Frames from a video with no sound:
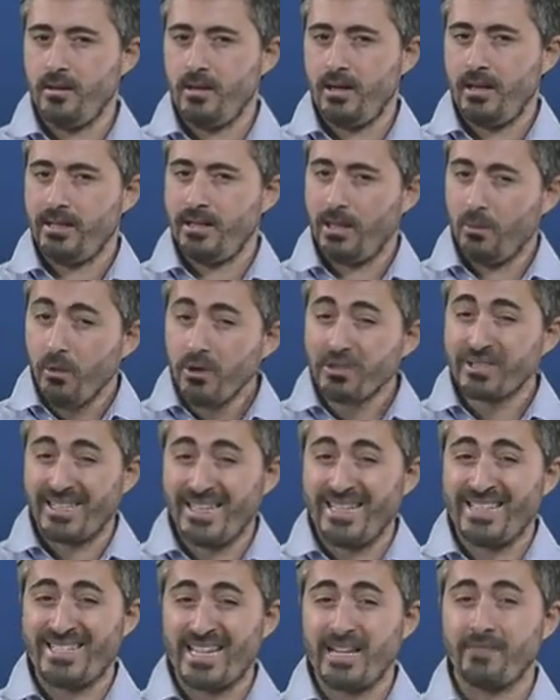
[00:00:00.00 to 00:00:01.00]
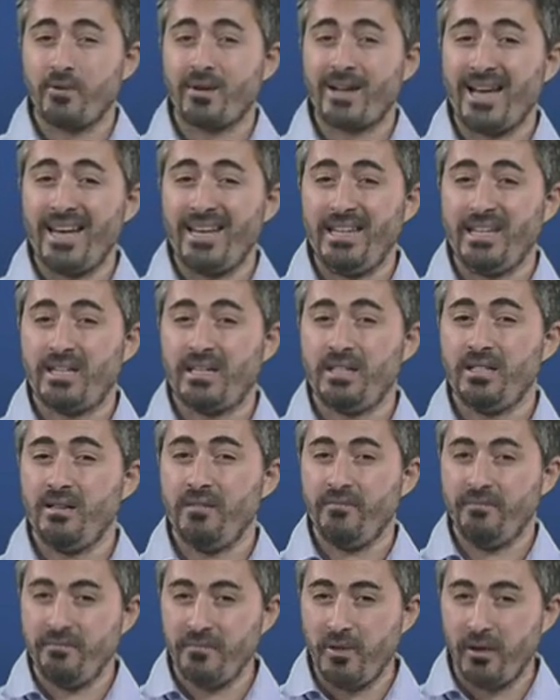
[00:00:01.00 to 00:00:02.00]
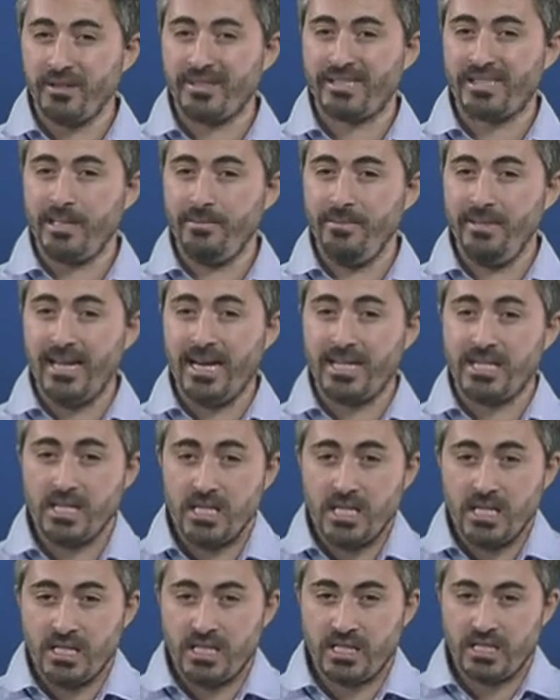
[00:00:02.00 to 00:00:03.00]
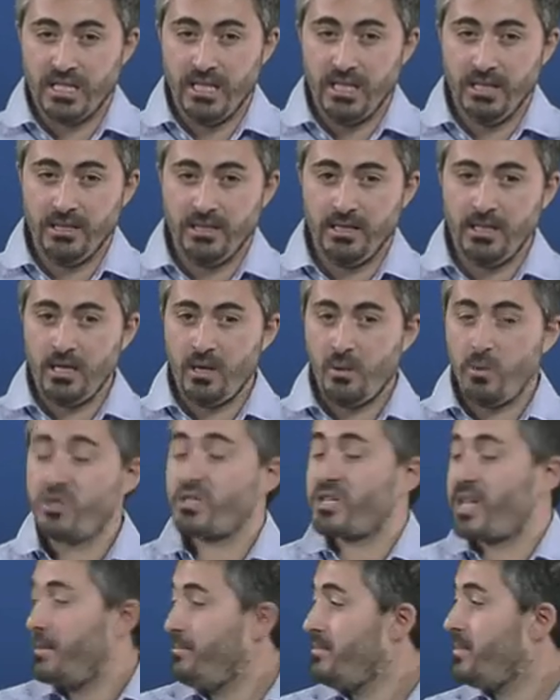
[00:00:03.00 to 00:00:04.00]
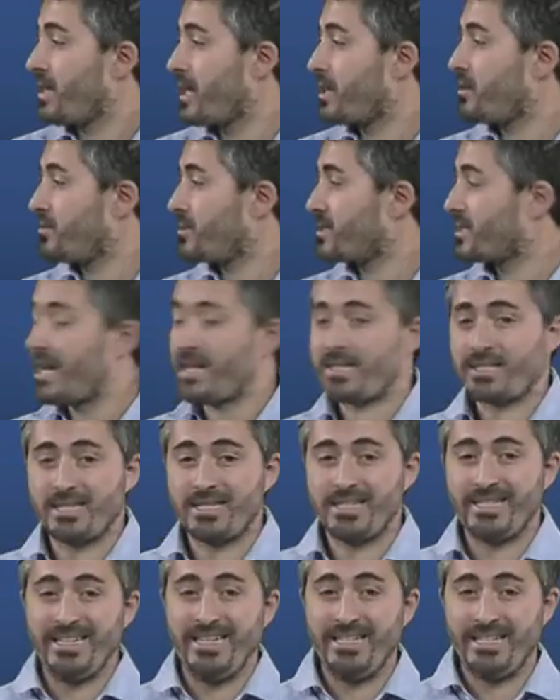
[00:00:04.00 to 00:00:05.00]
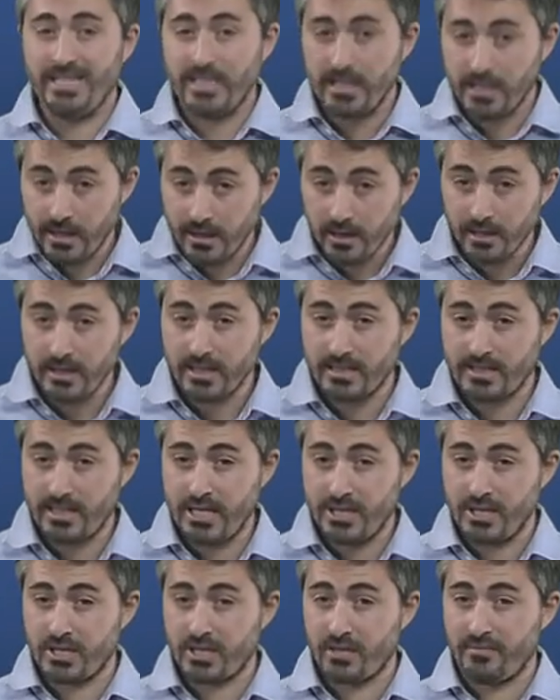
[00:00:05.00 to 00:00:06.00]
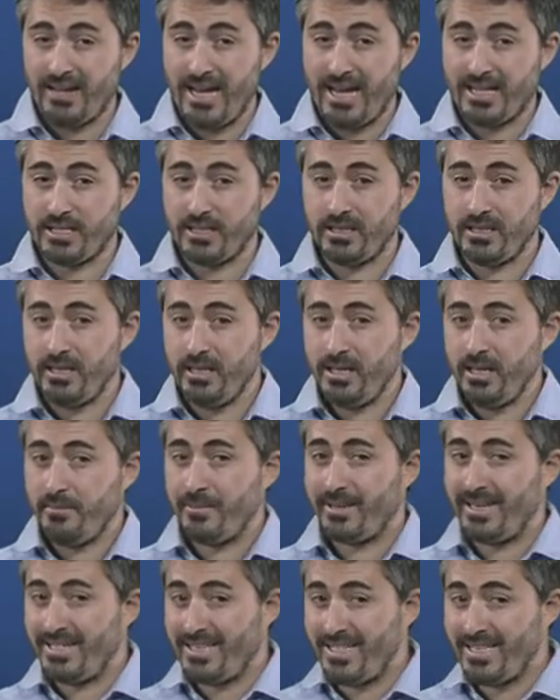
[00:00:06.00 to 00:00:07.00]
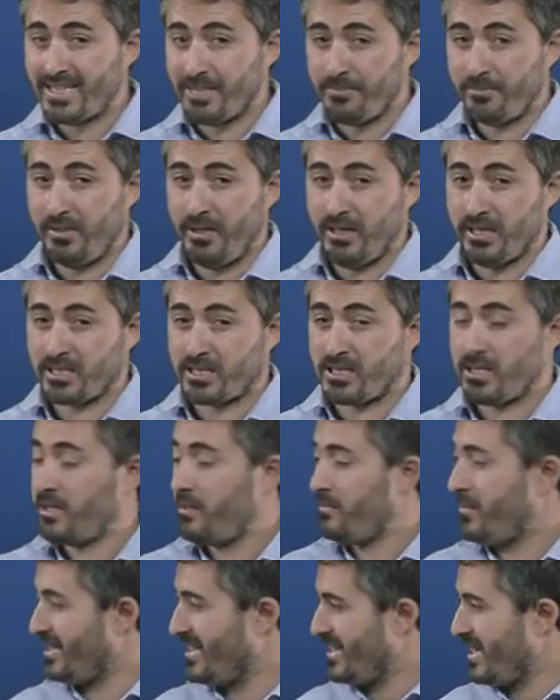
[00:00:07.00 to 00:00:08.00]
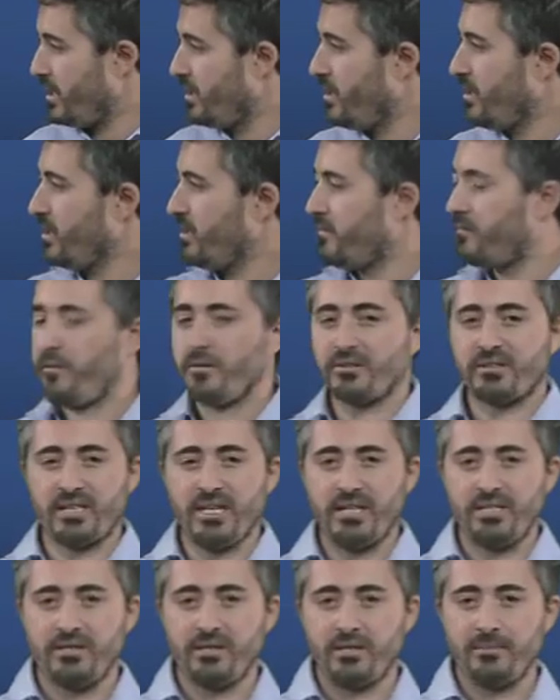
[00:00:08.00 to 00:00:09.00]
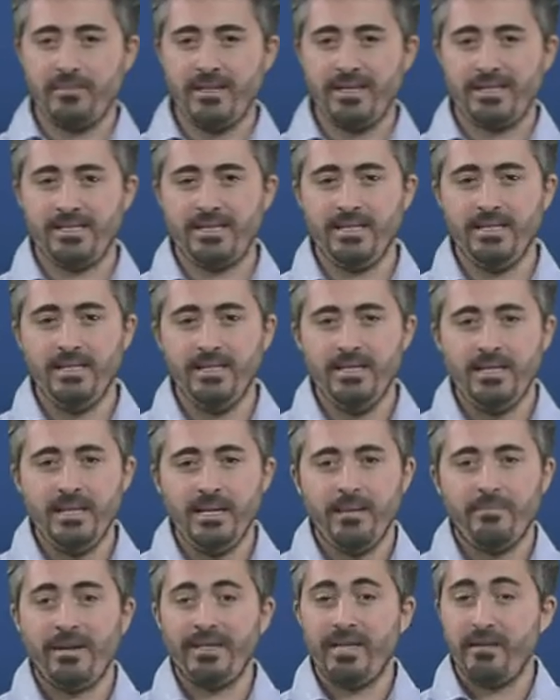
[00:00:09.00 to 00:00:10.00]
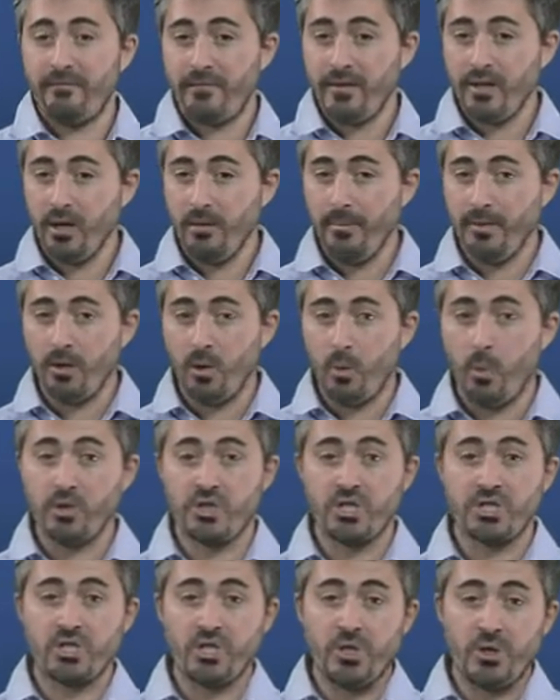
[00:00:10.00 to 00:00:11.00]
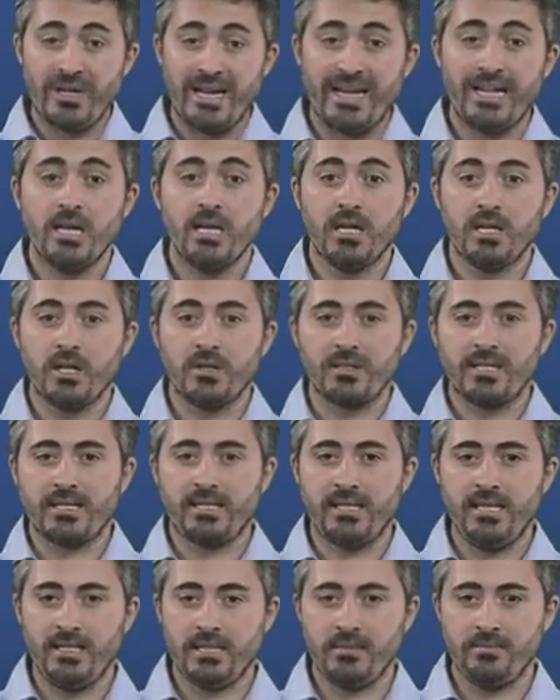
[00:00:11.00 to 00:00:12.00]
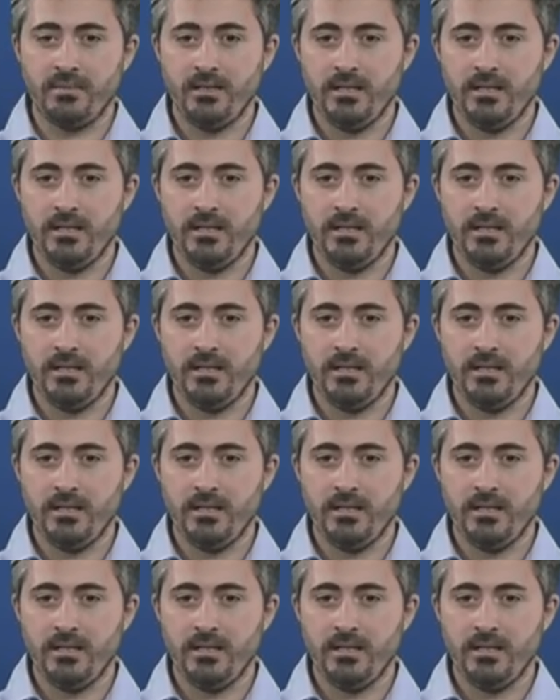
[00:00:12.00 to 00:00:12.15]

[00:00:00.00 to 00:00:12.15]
There was an intervocalic voice sibilant Z, which can be reconstructed in the early stages of Latin, but it disappeared by the early 4th century BC by the phenomenon which is known as rhotacism,